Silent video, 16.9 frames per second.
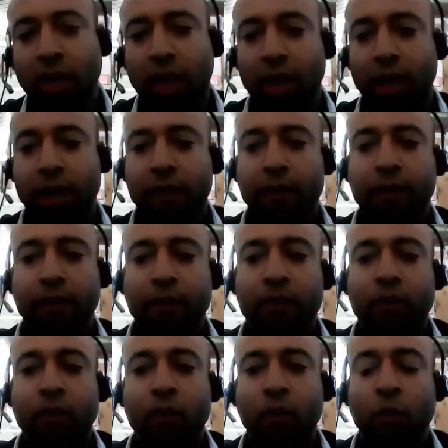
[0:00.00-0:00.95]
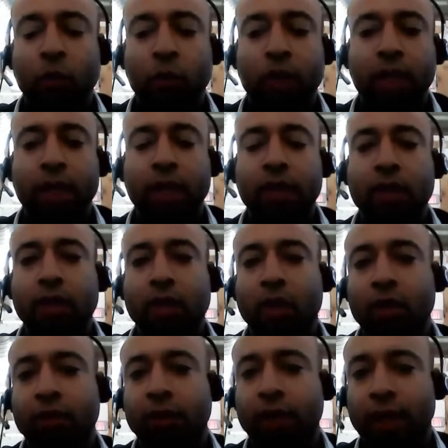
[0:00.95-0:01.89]
And we
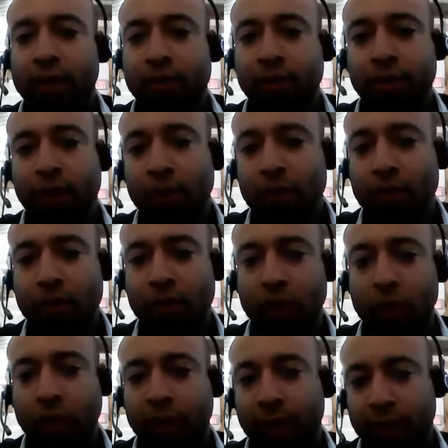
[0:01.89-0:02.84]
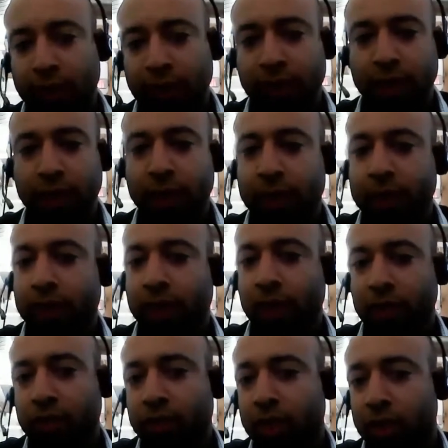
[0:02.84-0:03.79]
often, as developers, don't get to see that
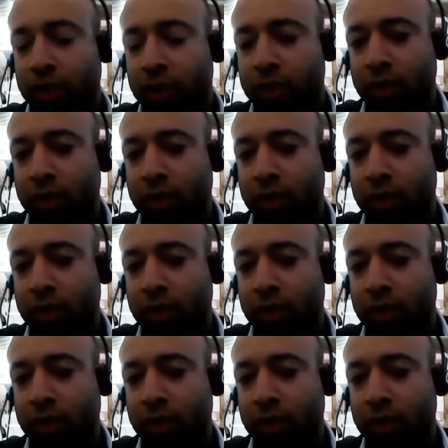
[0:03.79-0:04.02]
side of things.